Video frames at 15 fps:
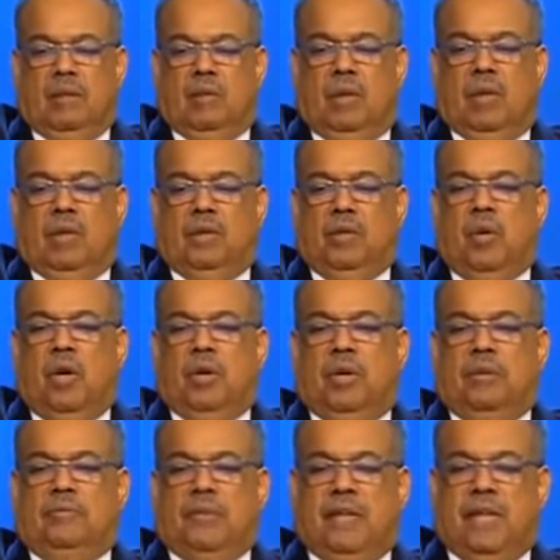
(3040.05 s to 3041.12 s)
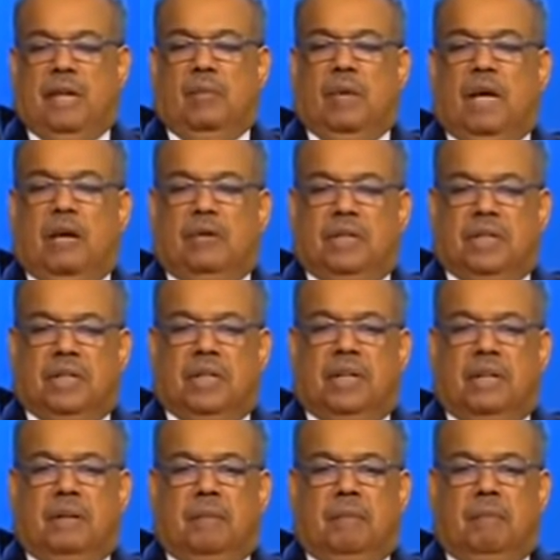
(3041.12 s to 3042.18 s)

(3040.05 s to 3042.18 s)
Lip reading: Well, you already figured that one out, didn't you? Amen.